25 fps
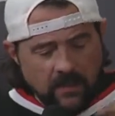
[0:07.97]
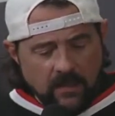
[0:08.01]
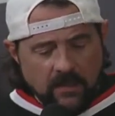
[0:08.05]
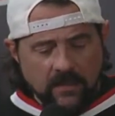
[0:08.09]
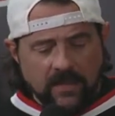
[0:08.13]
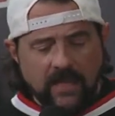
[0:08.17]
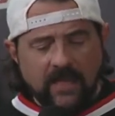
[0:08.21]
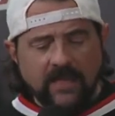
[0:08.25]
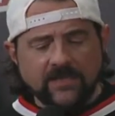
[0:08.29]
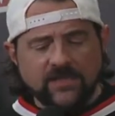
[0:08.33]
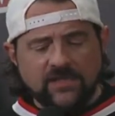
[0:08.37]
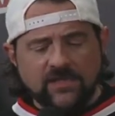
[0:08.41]

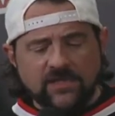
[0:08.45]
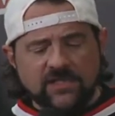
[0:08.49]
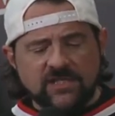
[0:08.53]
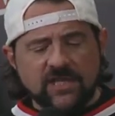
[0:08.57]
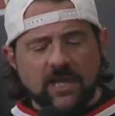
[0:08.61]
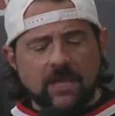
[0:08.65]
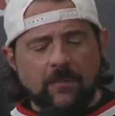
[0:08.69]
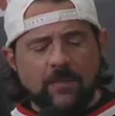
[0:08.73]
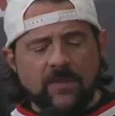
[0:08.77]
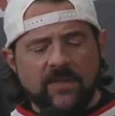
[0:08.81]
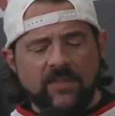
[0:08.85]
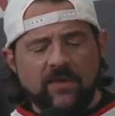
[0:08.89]
Ladies and
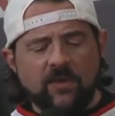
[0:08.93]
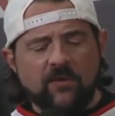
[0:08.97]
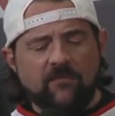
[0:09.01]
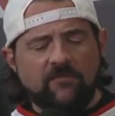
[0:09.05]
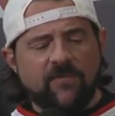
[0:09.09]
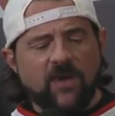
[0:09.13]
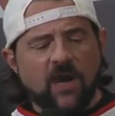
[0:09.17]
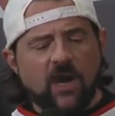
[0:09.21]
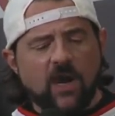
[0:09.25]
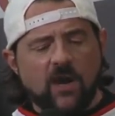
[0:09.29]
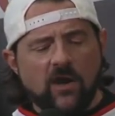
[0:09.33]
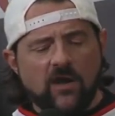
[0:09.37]
gentlemen, there are
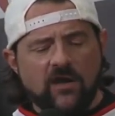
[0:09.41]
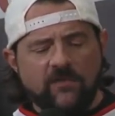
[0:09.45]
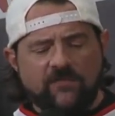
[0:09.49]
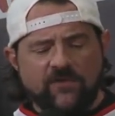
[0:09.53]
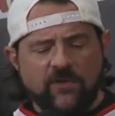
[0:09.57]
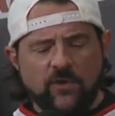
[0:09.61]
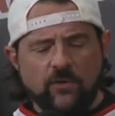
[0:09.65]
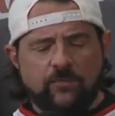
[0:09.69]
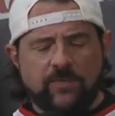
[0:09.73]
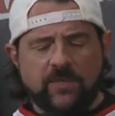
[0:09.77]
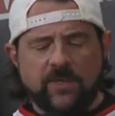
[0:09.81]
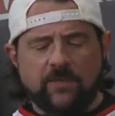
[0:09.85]
very
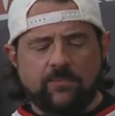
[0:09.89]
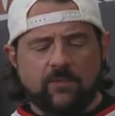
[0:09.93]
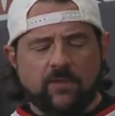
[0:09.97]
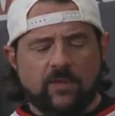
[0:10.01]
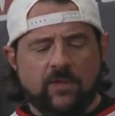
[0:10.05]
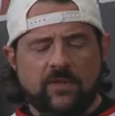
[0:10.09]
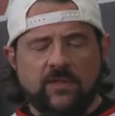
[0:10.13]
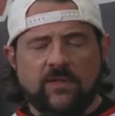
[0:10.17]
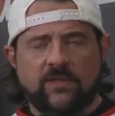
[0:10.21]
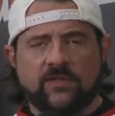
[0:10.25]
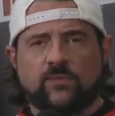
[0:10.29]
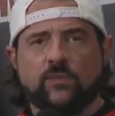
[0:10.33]
few
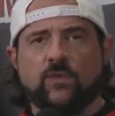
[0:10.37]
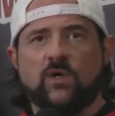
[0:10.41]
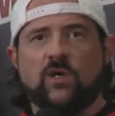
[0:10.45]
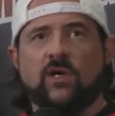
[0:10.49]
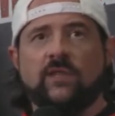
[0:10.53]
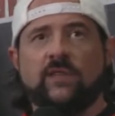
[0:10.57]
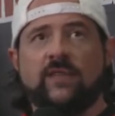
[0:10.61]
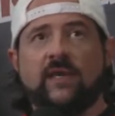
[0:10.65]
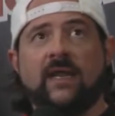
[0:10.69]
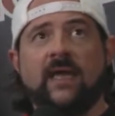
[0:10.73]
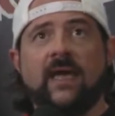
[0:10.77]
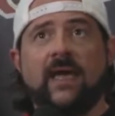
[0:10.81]
people in this
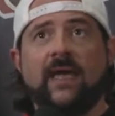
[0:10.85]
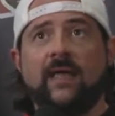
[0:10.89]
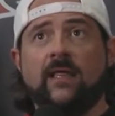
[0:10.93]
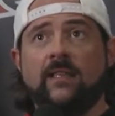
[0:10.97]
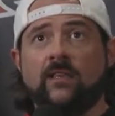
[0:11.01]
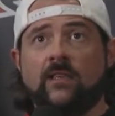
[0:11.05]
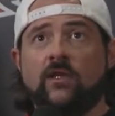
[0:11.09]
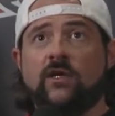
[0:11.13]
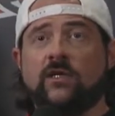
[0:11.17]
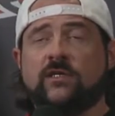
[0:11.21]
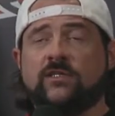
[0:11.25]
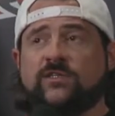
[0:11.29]
world that I
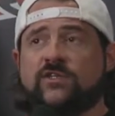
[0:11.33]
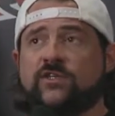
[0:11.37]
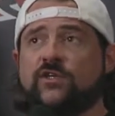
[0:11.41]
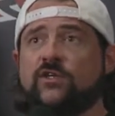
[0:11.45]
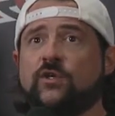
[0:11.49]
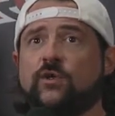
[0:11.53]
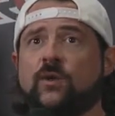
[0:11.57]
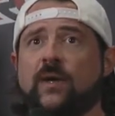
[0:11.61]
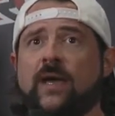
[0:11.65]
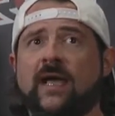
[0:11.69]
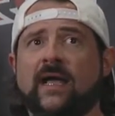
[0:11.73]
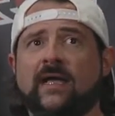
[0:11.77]
look
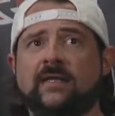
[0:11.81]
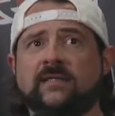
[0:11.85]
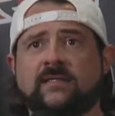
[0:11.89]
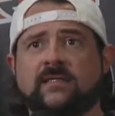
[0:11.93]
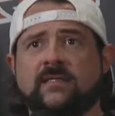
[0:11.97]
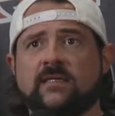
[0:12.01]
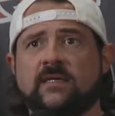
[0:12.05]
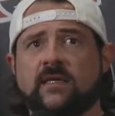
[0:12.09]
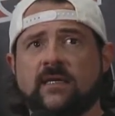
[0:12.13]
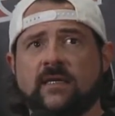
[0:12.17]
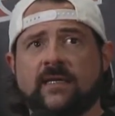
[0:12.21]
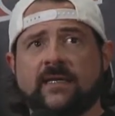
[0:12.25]
to as
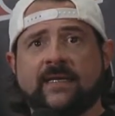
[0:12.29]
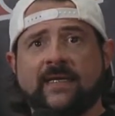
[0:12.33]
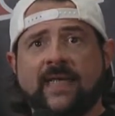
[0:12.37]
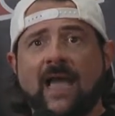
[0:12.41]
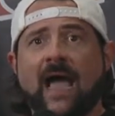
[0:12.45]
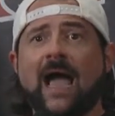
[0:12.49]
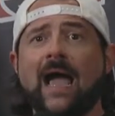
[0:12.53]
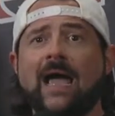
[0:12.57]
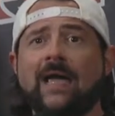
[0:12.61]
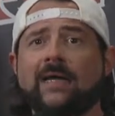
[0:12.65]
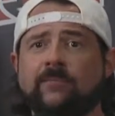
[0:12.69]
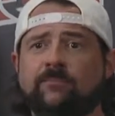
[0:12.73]
the
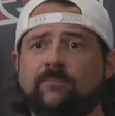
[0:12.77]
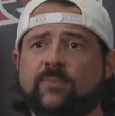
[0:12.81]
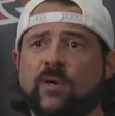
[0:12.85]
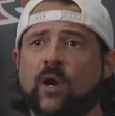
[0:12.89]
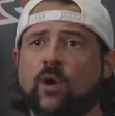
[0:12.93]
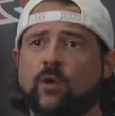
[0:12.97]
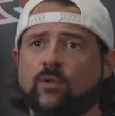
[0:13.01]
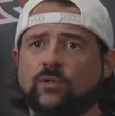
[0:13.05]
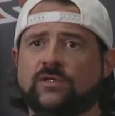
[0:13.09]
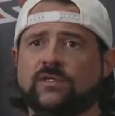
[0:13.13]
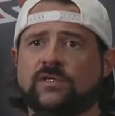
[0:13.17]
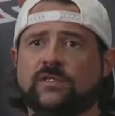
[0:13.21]

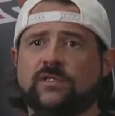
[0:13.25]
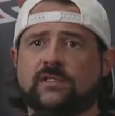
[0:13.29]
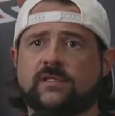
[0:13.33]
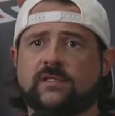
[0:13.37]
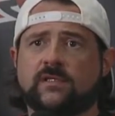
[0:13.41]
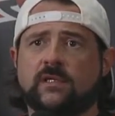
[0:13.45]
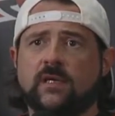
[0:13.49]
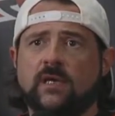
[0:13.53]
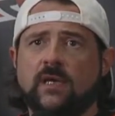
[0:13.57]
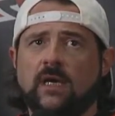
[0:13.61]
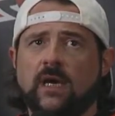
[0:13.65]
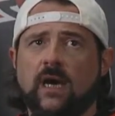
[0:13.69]

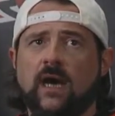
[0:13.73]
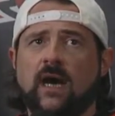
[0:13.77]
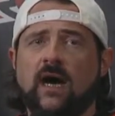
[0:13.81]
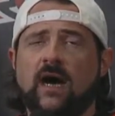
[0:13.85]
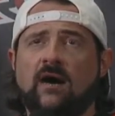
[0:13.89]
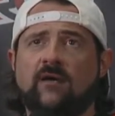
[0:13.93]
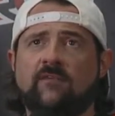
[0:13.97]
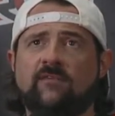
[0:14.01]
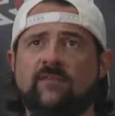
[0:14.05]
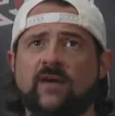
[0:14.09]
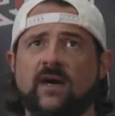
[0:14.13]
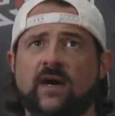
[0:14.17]
guideposts
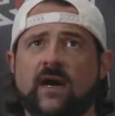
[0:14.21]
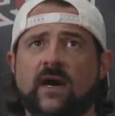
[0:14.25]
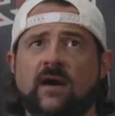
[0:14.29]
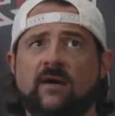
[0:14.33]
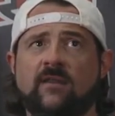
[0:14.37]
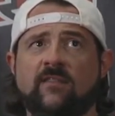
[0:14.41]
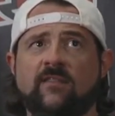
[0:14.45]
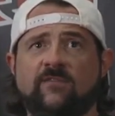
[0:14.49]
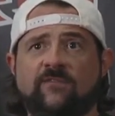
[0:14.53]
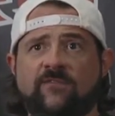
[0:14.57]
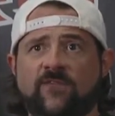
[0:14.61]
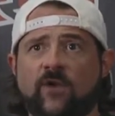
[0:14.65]
of
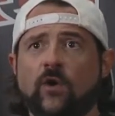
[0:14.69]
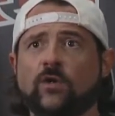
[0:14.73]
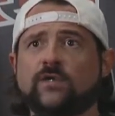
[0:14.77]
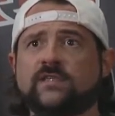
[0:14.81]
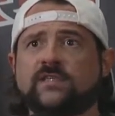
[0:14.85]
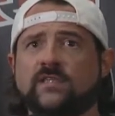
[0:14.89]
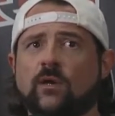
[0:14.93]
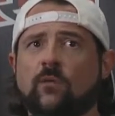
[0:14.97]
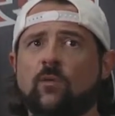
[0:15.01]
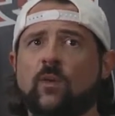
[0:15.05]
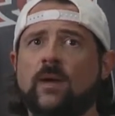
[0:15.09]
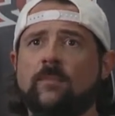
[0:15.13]
the
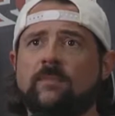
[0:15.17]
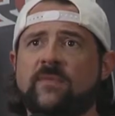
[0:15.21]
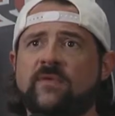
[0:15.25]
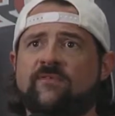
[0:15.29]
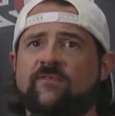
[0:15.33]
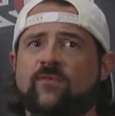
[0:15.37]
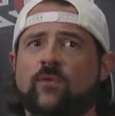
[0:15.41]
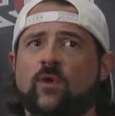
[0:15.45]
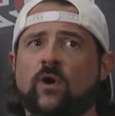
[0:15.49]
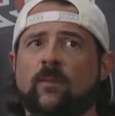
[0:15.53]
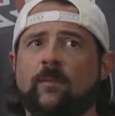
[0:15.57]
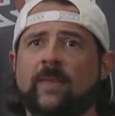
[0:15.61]
folks that went
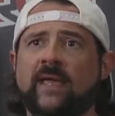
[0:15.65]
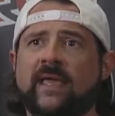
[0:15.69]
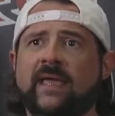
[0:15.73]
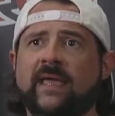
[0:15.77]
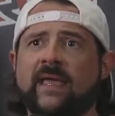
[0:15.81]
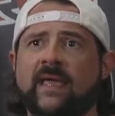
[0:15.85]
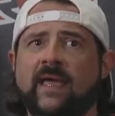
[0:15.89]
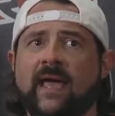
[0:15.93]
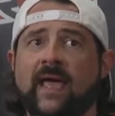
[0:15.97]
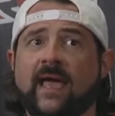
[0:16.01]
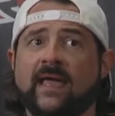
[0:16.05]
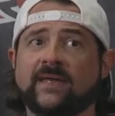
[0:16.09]
before me
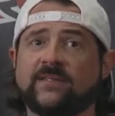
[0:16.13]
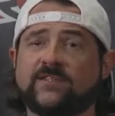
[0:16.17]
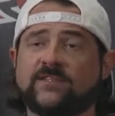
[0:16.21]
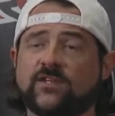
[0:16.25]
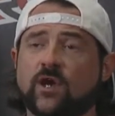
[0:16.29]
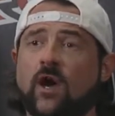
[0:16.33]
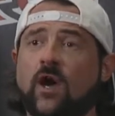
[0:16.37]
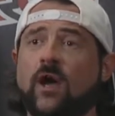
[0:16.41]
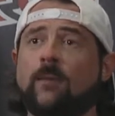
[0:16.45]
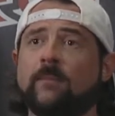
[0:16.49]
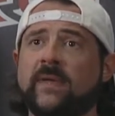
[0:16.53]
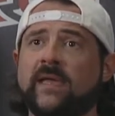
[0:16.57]
and
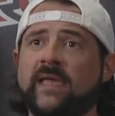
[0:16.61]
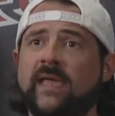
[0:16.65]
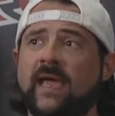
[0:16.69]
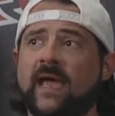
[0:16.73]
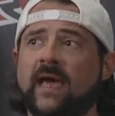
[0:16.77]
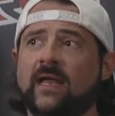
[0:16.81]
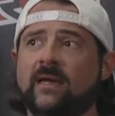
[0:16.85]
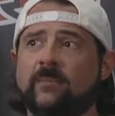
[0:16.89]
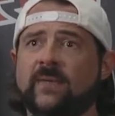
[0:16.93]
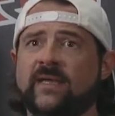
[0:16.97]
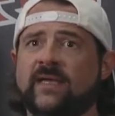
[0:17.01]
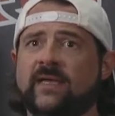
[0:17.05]
taught me
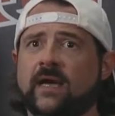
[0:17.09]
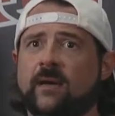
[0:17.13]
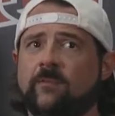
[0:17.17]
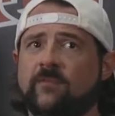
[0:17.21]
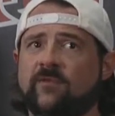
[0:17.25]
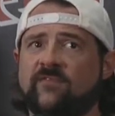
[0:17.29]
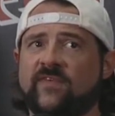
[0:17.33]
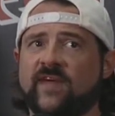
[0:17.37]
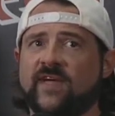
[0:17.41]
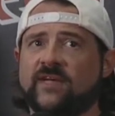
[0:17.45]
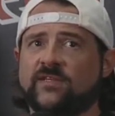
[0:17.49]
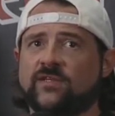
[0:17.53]
how to become
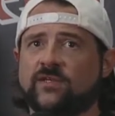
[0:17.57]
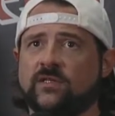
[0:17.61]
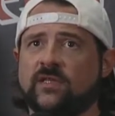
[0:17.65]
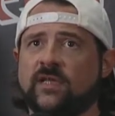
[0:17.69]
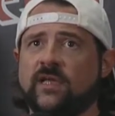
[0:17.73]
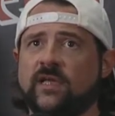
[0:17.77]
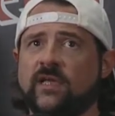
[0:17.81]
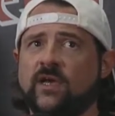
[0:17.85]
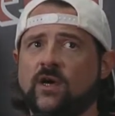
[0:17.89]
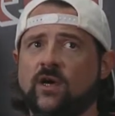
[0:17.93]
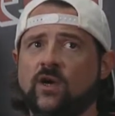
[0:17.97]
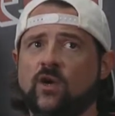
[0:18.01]

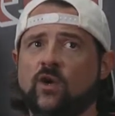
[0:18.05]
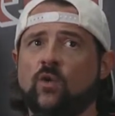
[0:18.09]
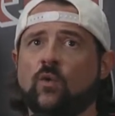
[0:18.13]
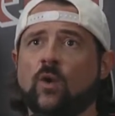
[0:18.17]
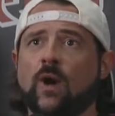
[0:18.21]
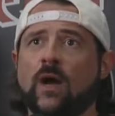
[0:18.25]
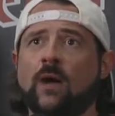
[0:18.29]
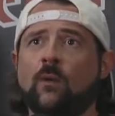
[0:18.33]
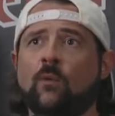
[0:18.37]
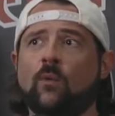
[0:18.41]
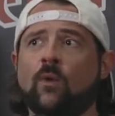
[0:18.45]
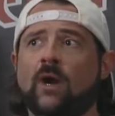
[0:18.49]
eventually who
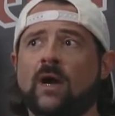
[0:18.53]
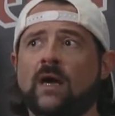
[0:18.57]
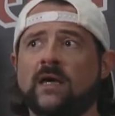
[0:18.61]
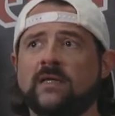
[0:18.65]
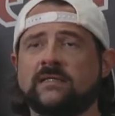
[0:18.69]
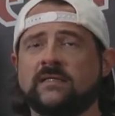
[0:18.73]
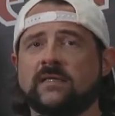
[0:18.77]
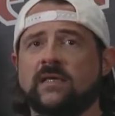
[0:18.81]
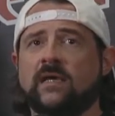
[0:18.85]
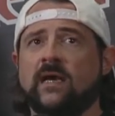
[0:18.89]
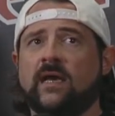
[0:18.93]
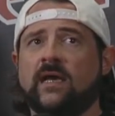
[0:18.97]
I
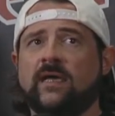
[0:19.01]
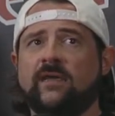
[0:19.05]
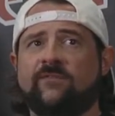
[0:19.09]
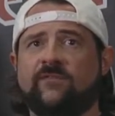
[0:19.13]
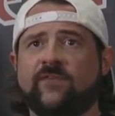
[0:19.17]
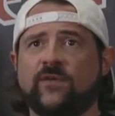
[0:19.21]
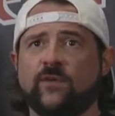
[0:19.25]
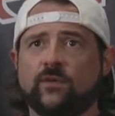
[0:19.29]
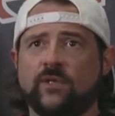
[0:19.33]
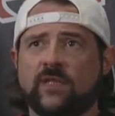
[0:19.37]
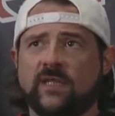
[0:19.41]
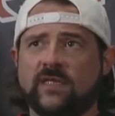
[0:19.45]
was. If
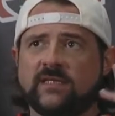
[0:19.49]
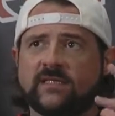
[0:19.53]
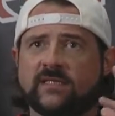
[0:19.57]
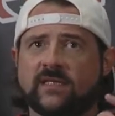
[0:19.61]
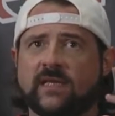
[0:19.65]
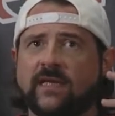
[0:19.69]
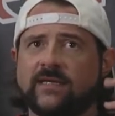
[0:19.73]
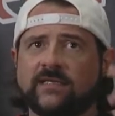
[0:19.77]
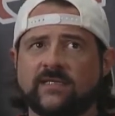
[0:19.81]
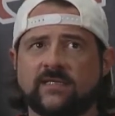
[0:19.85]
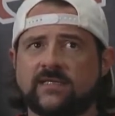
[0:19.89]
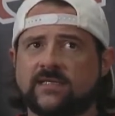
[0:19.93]
you listen,
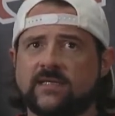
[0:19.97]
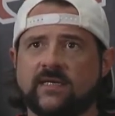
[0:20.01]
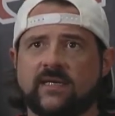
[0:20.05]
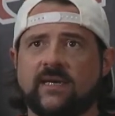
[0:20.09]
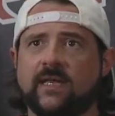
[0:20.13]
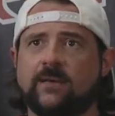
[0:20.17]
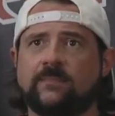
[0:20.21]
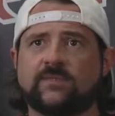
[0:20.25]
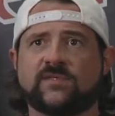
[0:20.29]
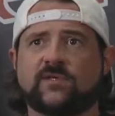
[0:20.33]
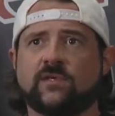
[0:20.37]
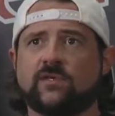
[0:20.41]
I just did an
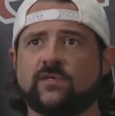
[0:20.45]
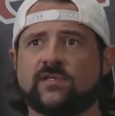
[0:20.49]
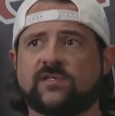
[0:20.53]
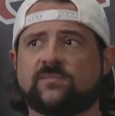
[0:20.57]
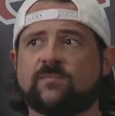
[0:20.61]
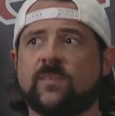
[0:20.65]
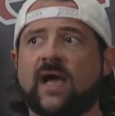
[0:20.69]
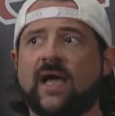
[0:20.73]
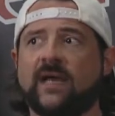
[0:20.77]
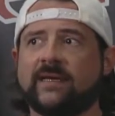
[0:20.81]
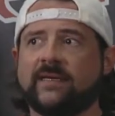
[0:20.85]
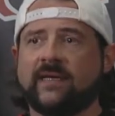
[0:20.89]
episode of
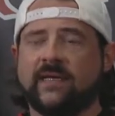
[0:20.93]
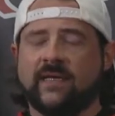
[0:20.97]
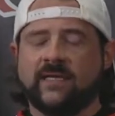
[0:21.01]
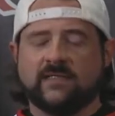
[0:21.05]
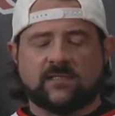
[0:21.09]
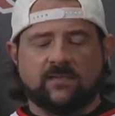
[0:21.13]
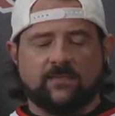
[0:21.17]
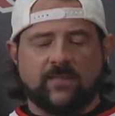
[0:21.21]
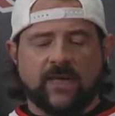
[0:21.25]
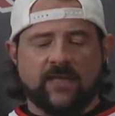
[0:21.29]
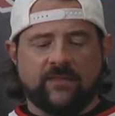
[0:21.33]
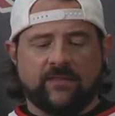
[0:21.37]

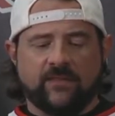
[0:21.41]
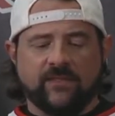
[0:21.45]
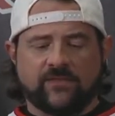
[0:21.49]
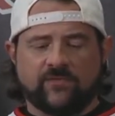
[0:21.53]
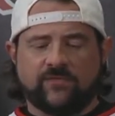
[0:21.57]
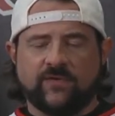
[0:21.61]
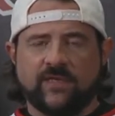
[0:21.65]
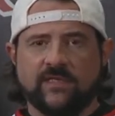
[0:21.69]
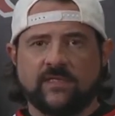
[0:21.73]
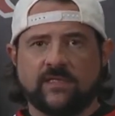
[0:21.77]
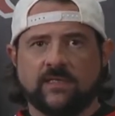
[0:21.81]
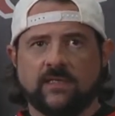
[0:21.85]
Smodcast about this
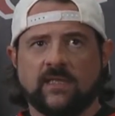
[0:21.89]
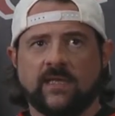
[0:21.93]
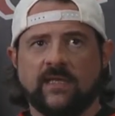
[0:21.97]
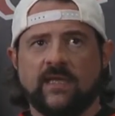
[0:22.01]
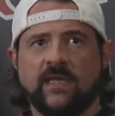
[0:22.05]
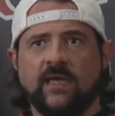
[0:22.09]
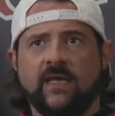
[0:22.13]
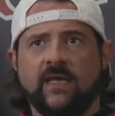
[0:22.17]
recently.